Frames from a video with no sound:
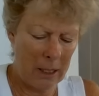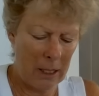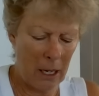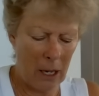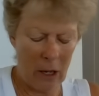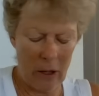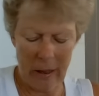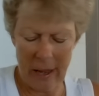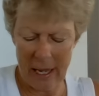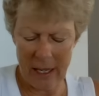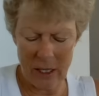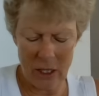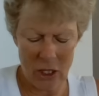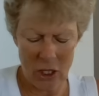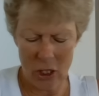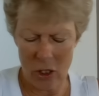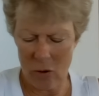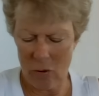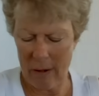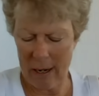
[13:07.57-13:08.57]
So that's
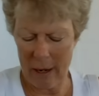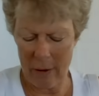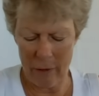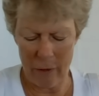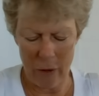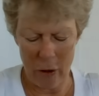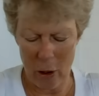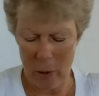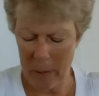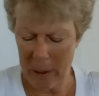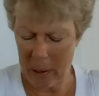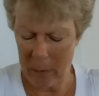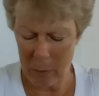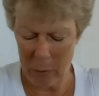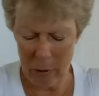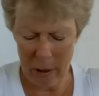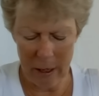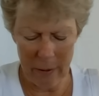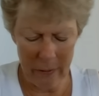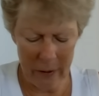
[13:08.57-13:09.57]
just reaffirming
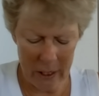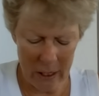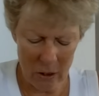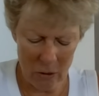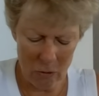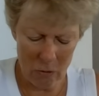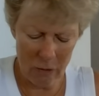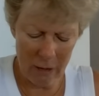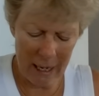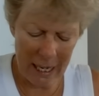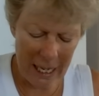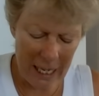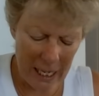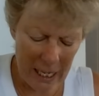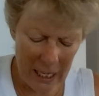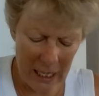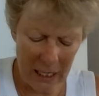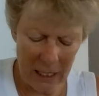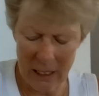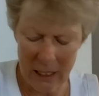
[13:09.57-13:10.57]
previous
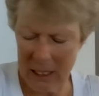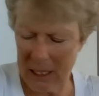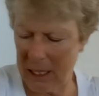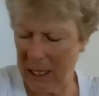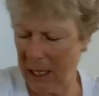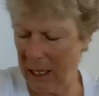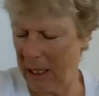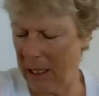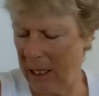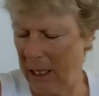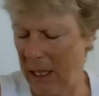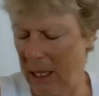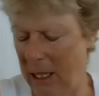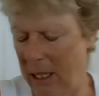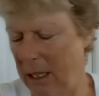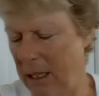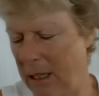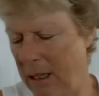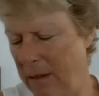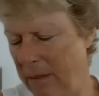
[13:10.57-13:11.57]
readings that
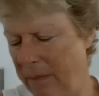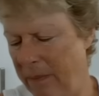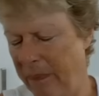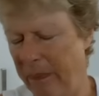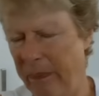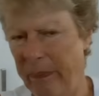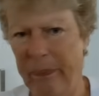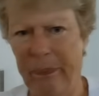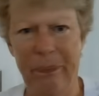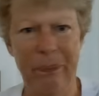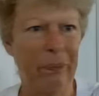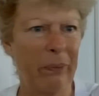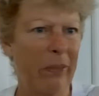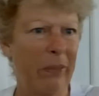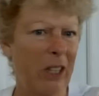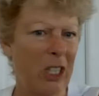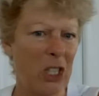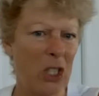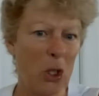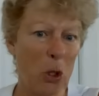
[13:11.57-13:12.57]
the
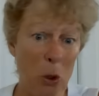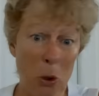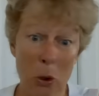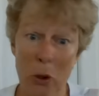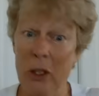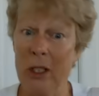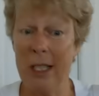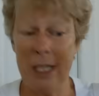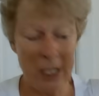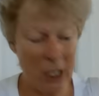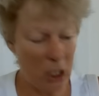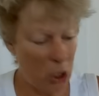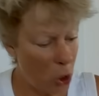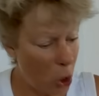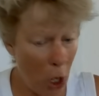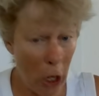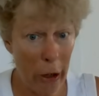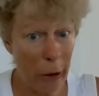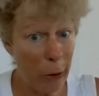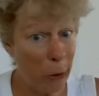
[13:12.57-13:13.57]
source is
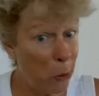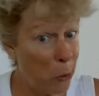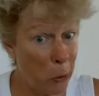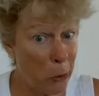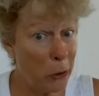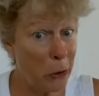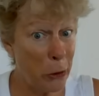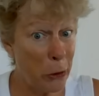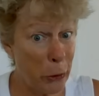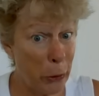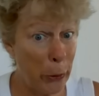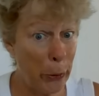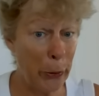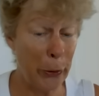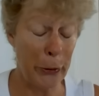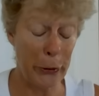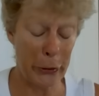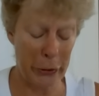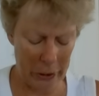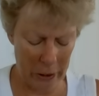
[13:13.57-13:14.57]
not a good
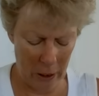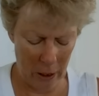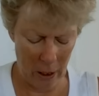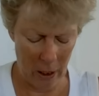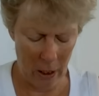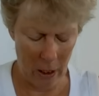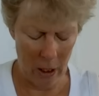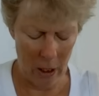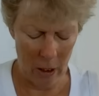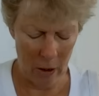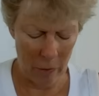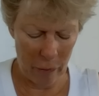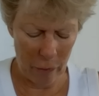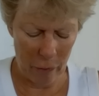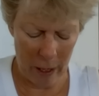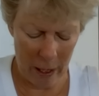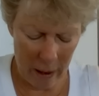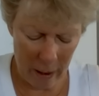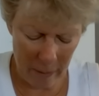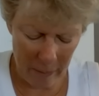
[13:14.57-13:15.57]
source of
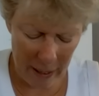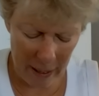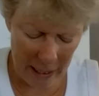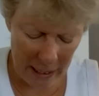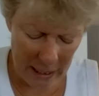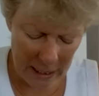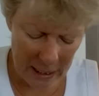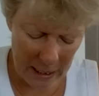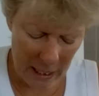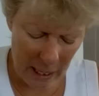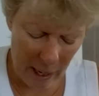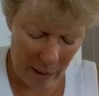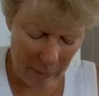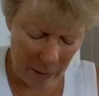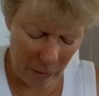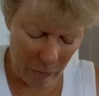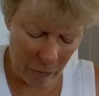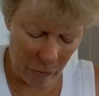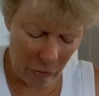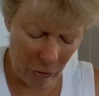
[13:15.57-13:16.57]
where the money's
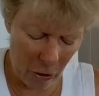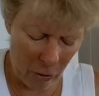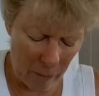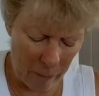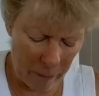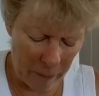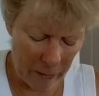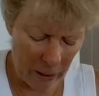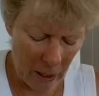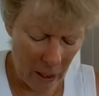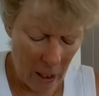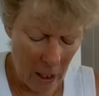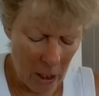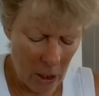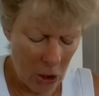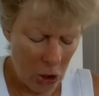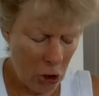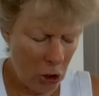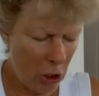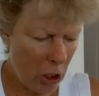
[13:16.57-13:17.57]
coming from.
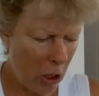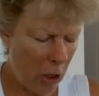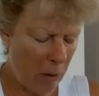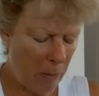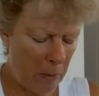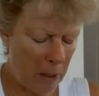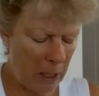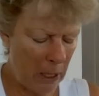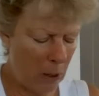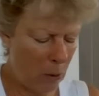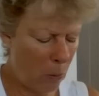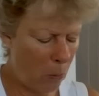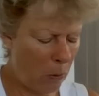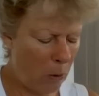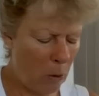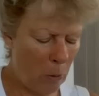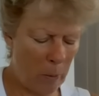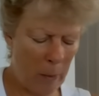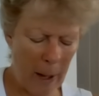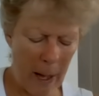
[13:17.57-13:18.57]
Show me,
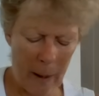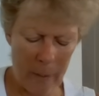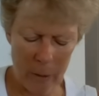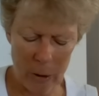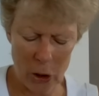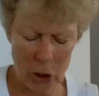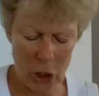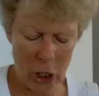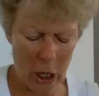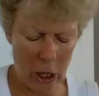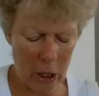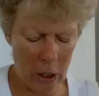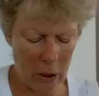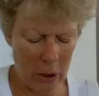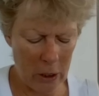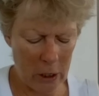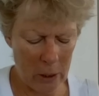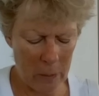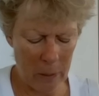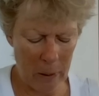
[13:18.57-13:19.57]
will Barbara
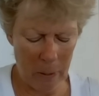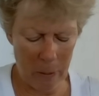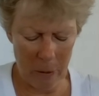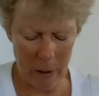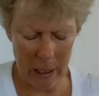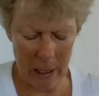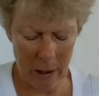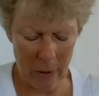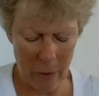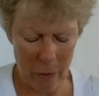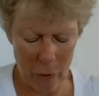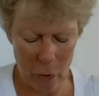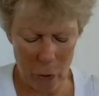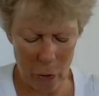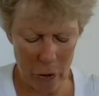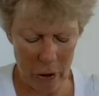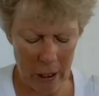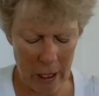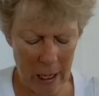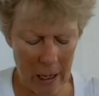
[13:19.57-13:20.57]
Jones be bringing
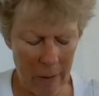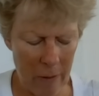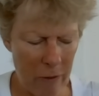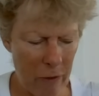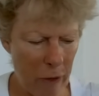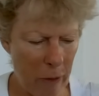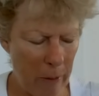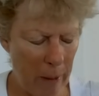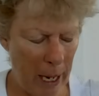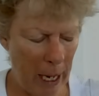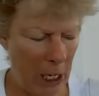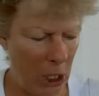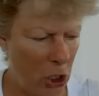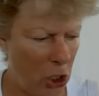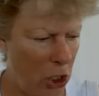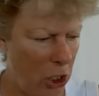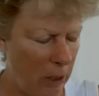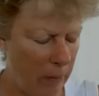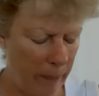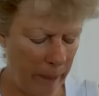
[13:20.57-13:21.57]
forth
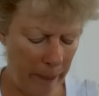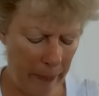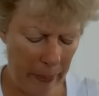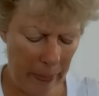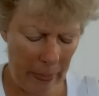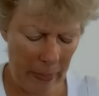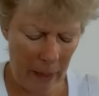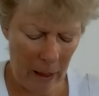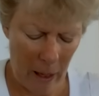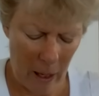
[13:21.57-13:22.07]
information